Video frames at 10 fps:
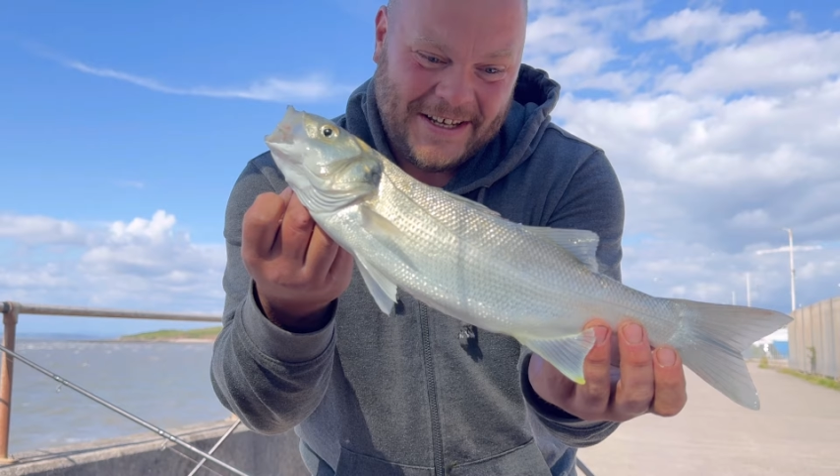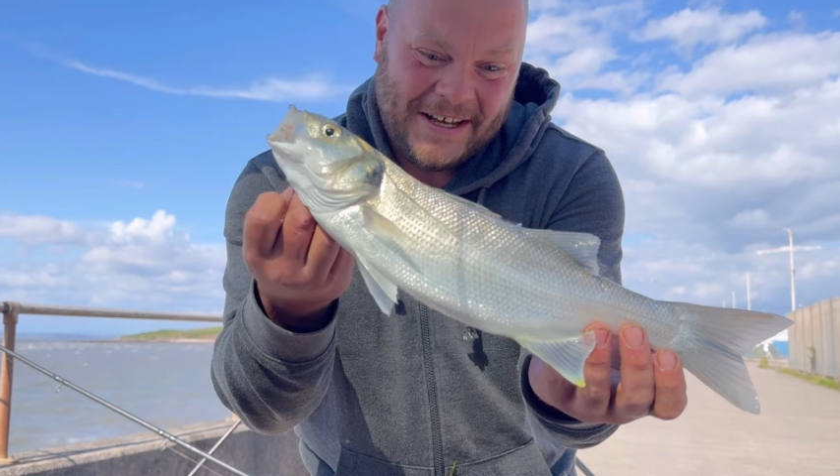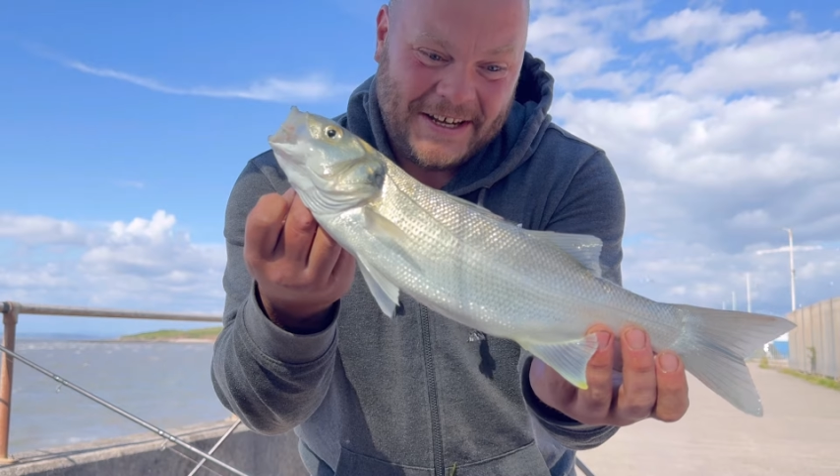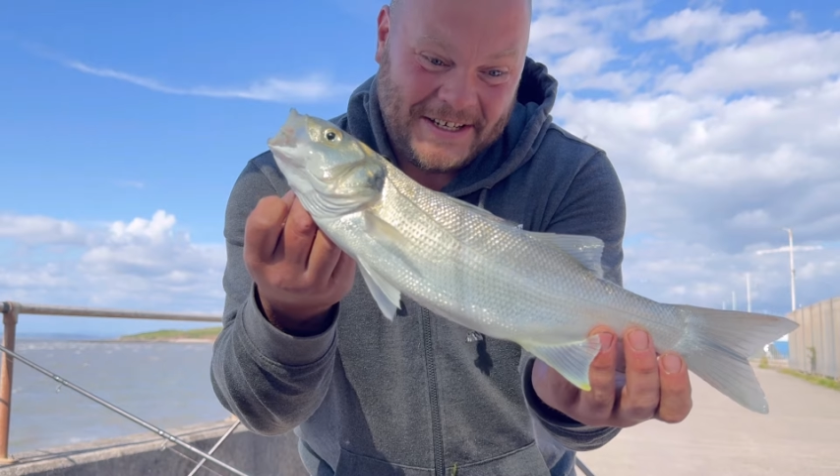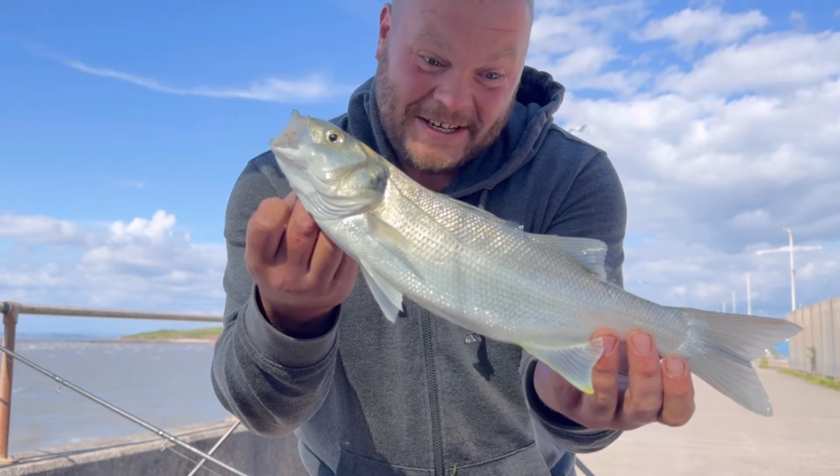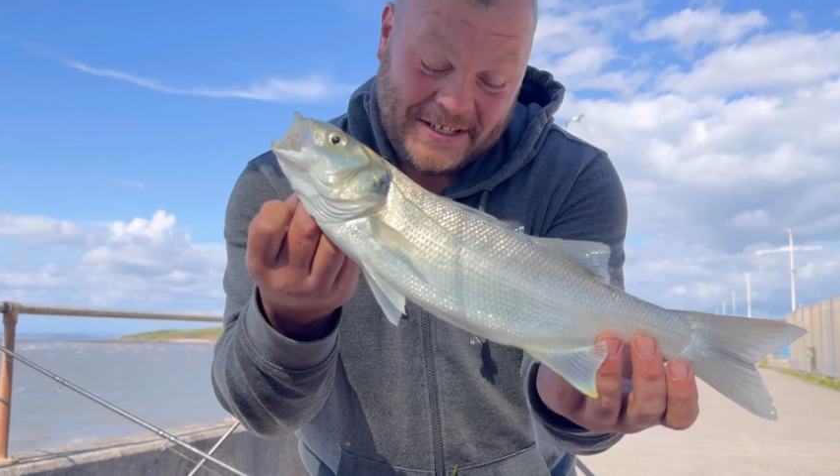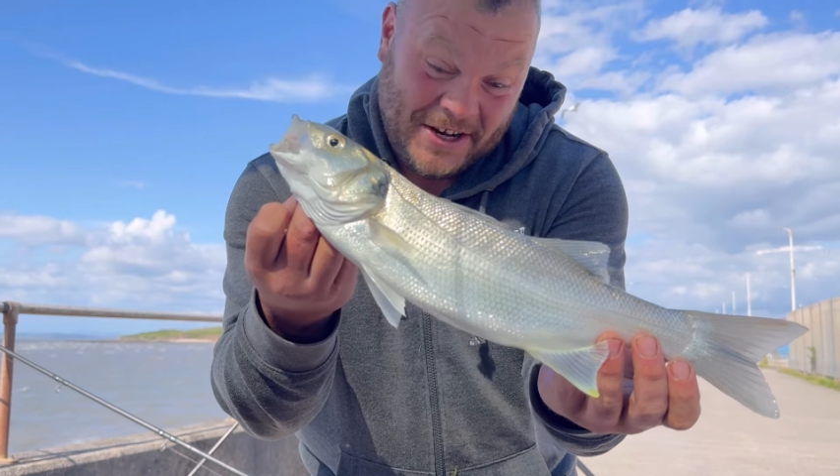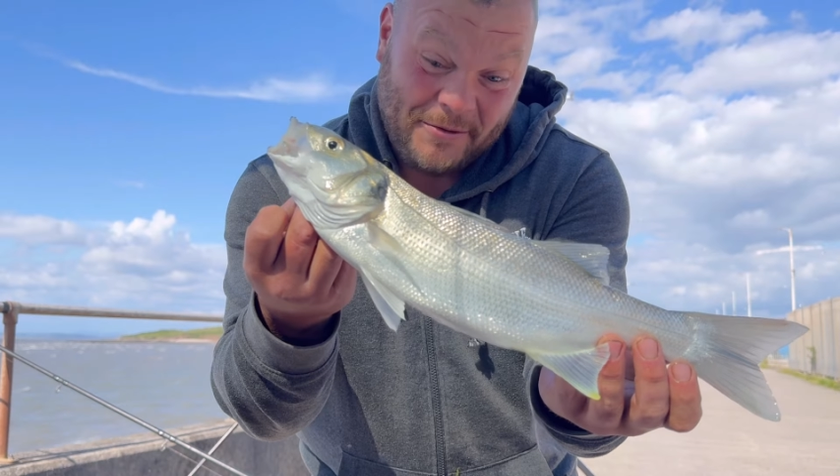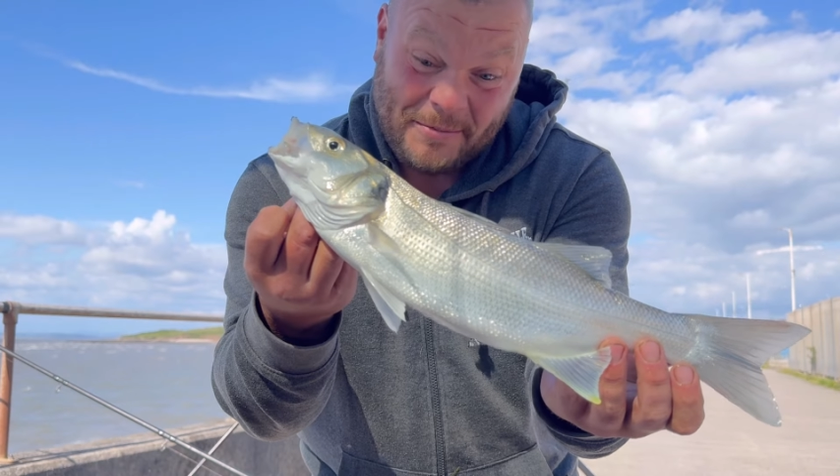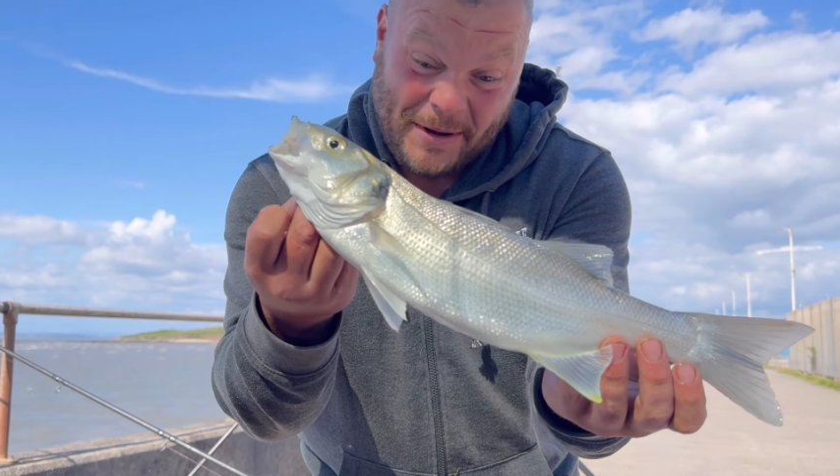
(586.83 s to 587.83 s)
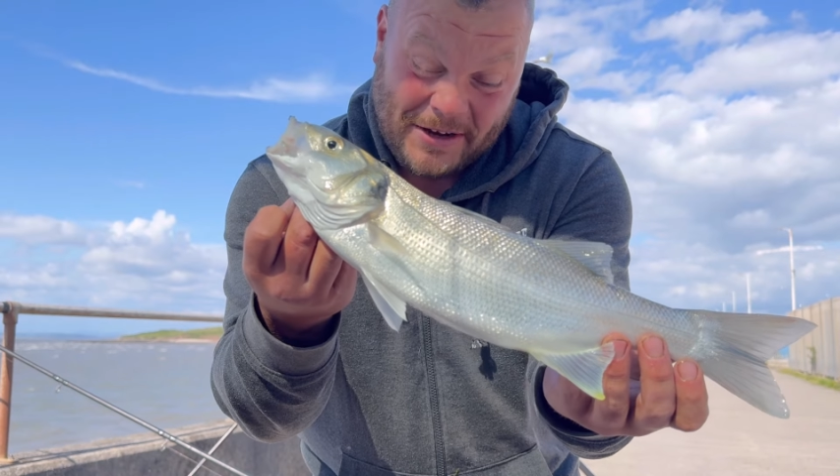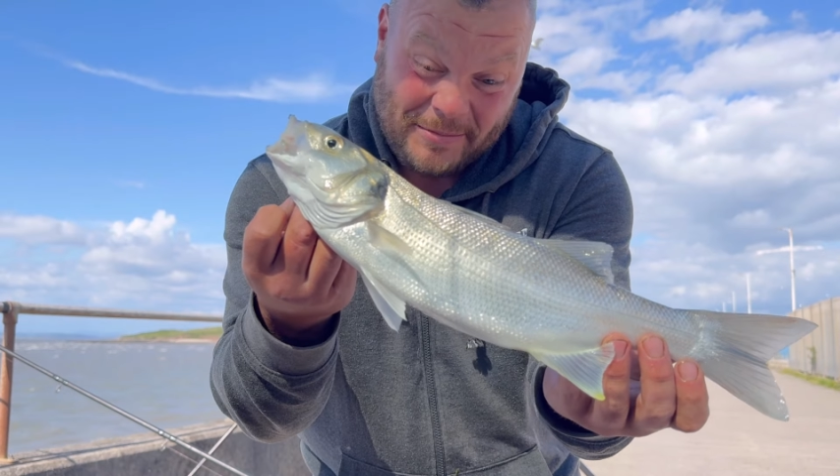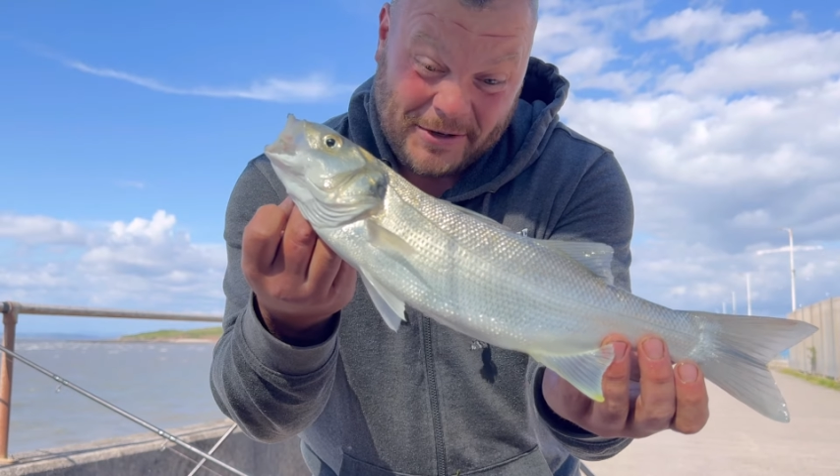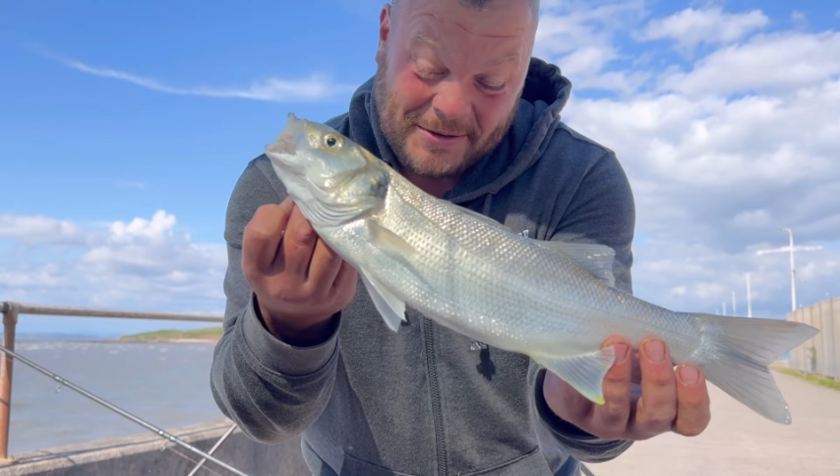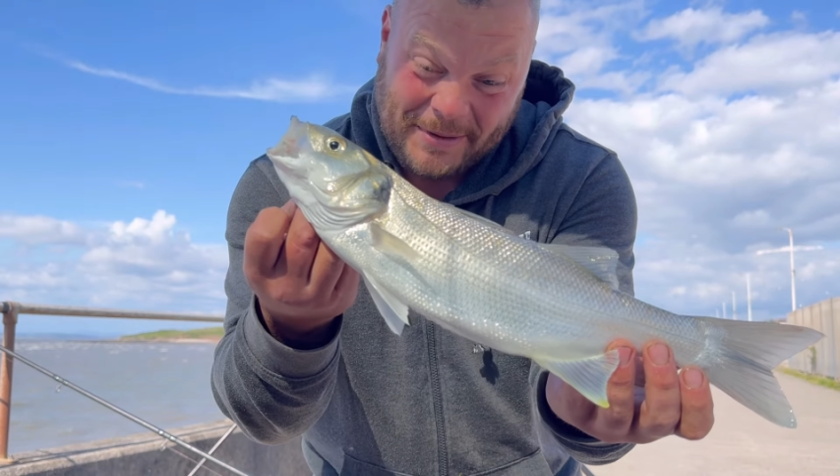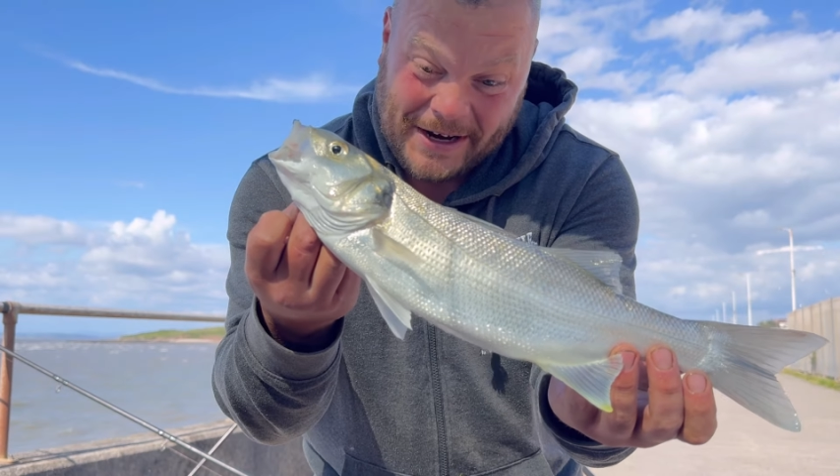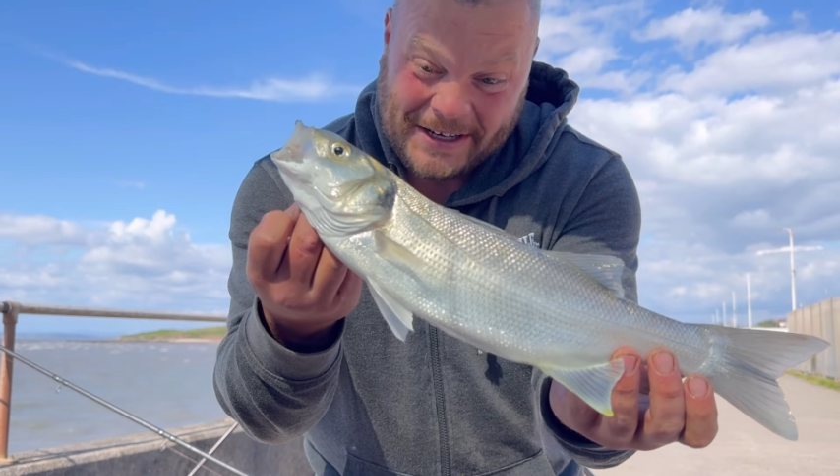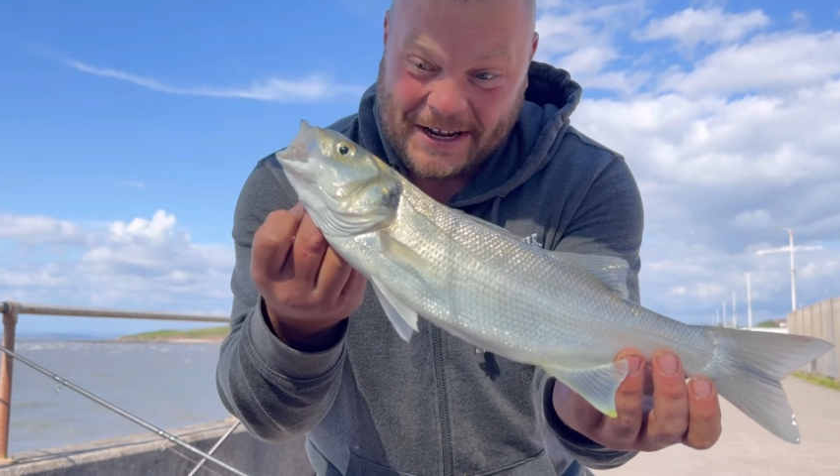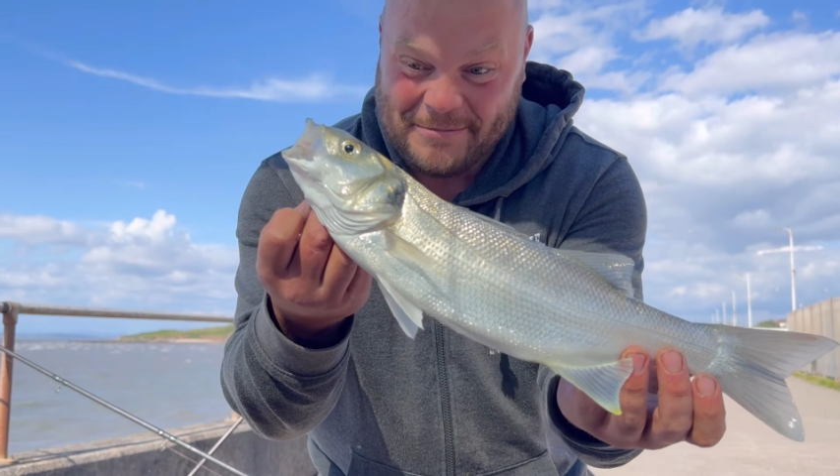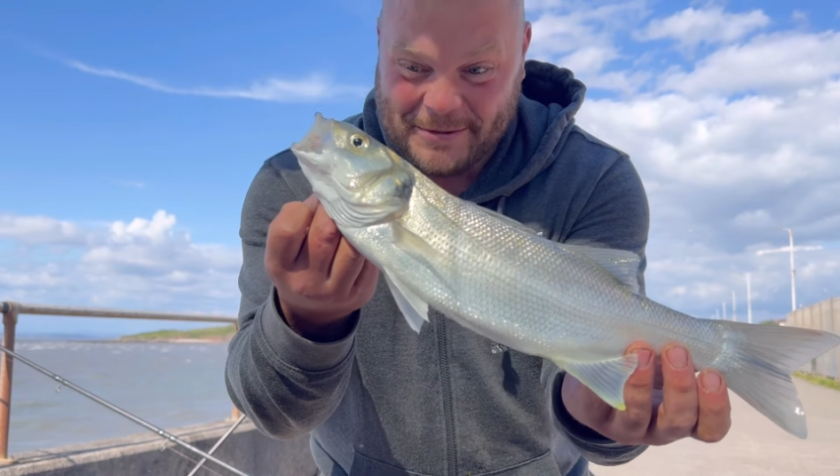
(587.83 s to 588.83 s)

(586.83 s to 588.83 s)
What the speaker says: He's going back, I'm putting him back now,